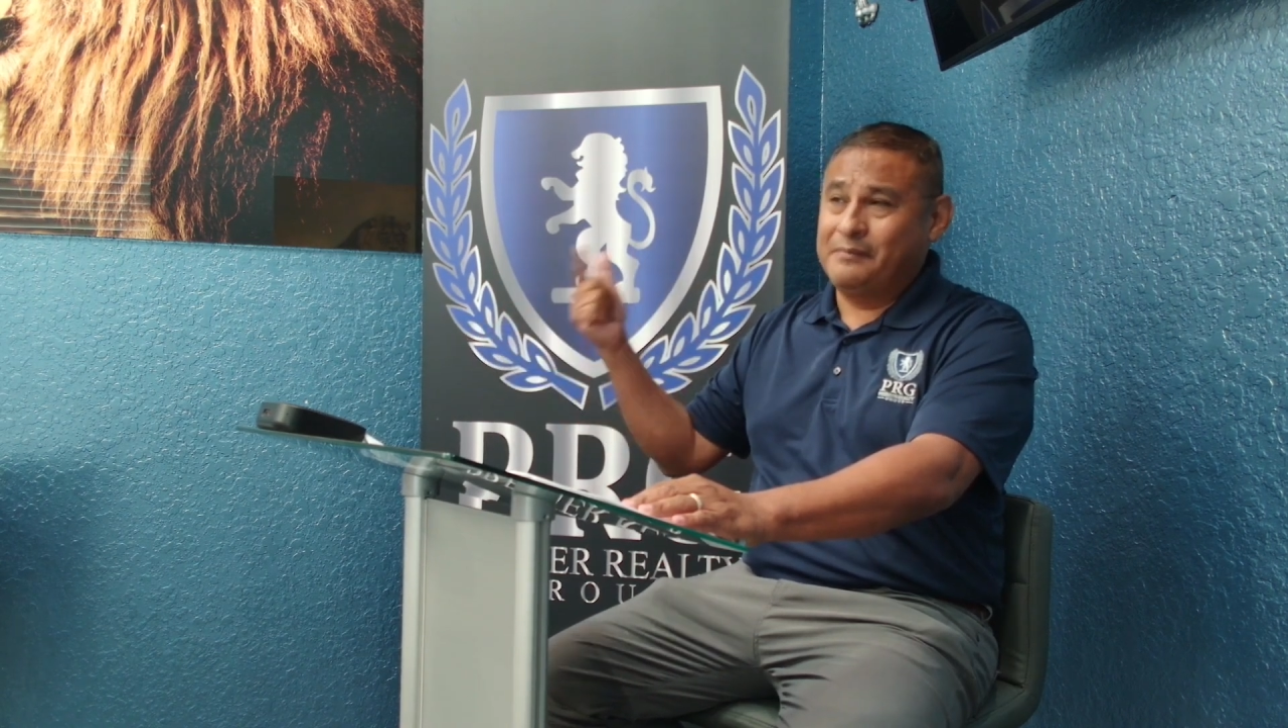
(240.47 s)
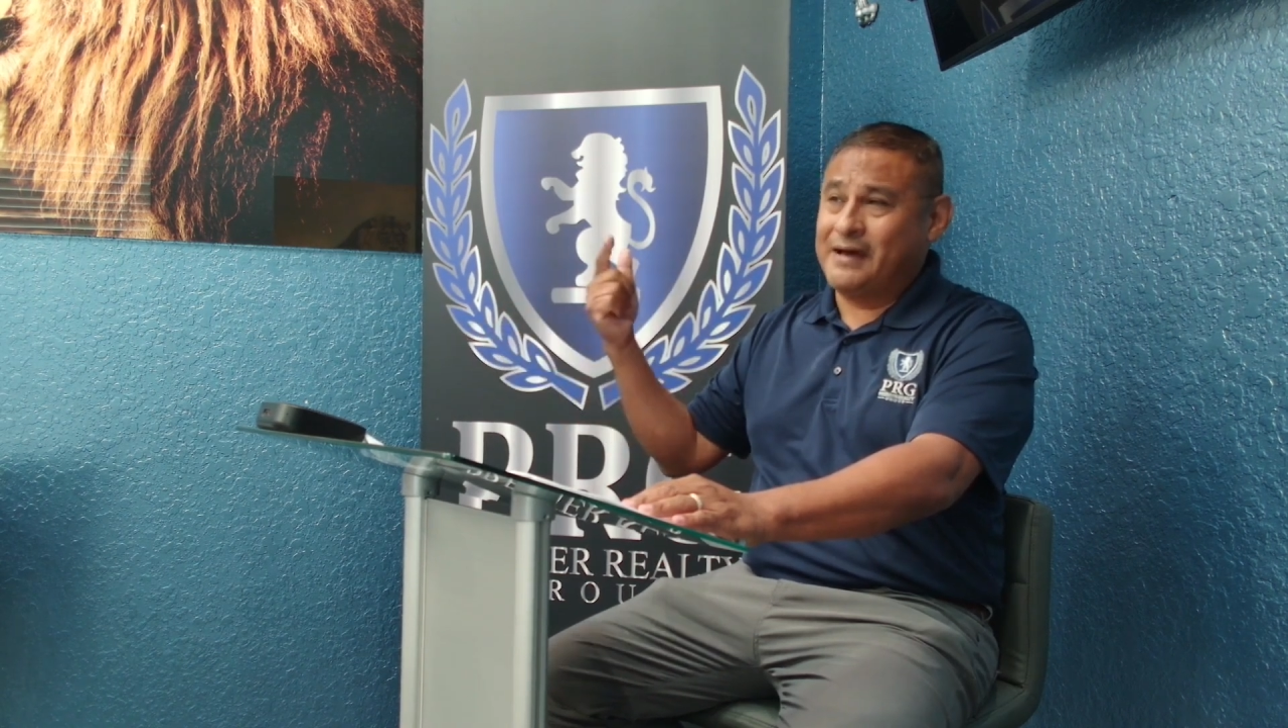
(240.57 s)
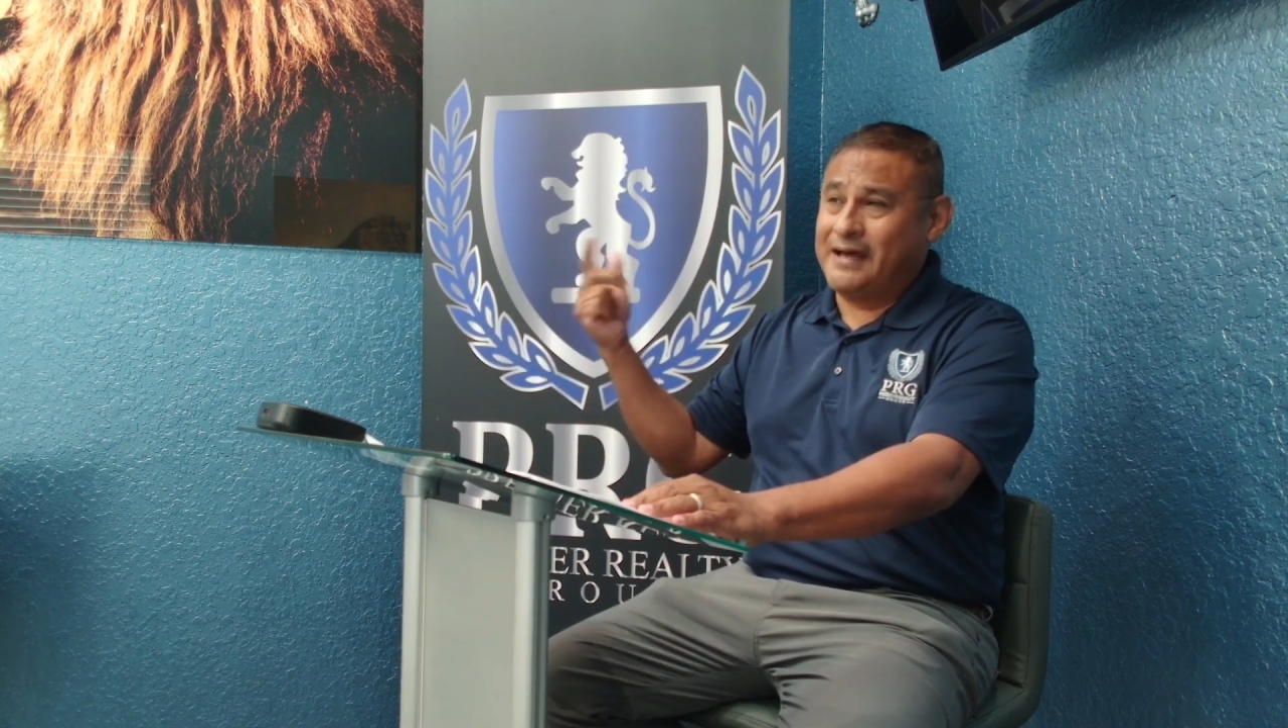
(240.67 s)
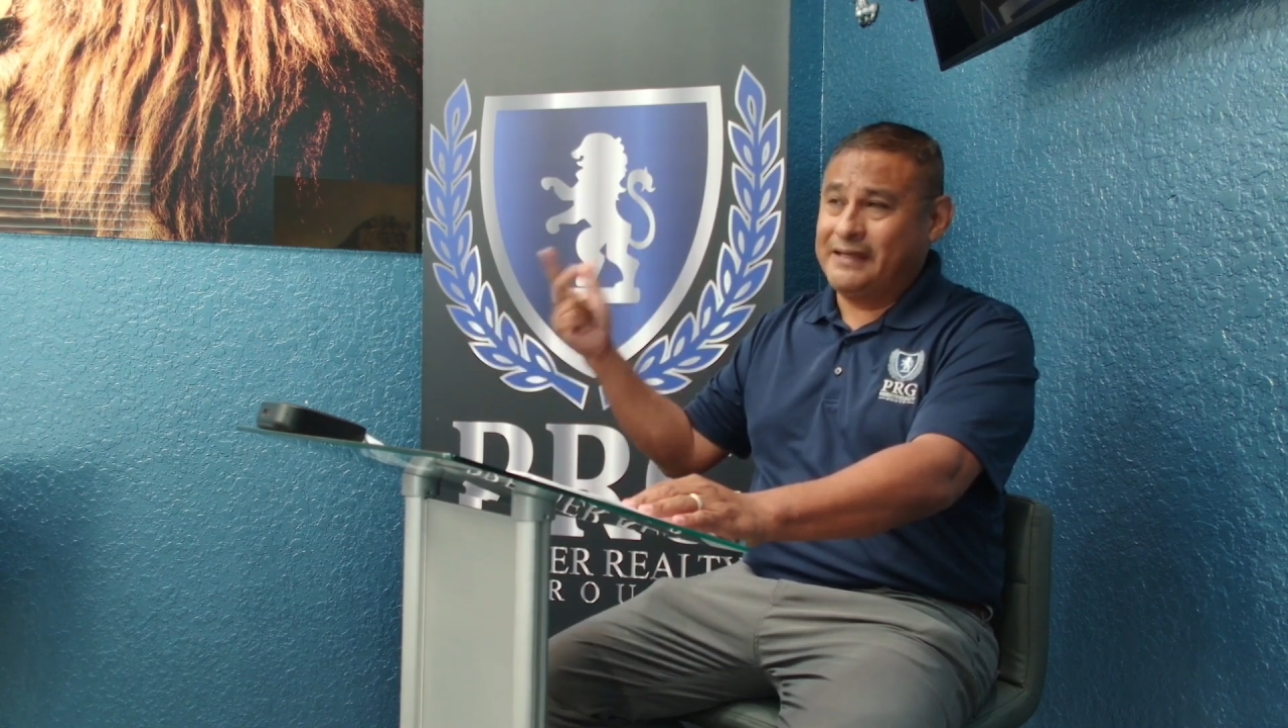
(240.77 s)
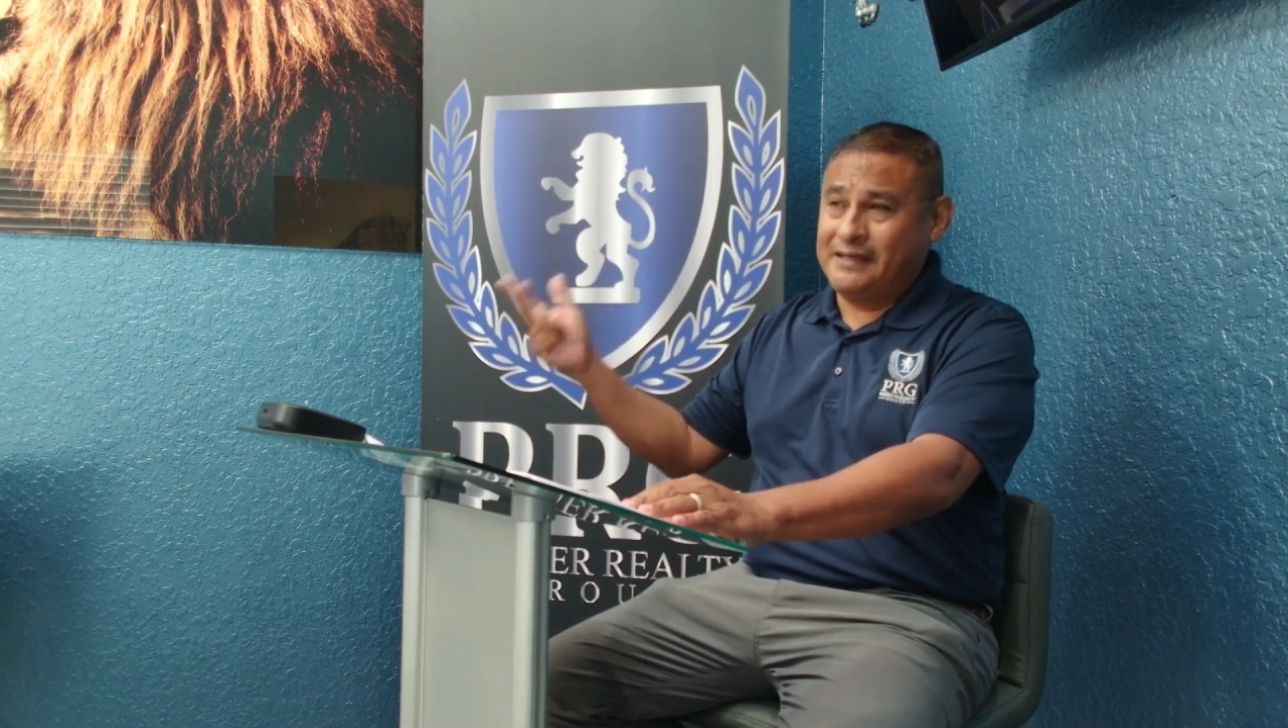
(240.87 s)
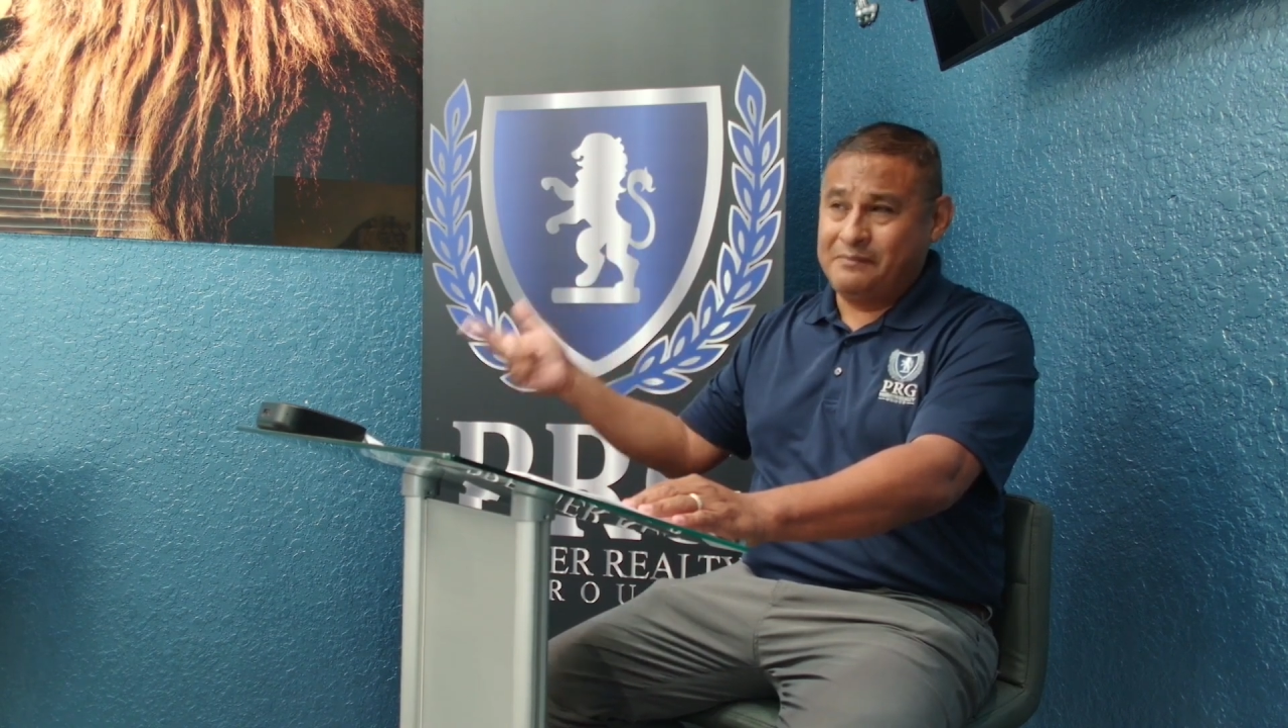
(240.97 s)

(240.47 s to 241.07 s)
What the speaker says: by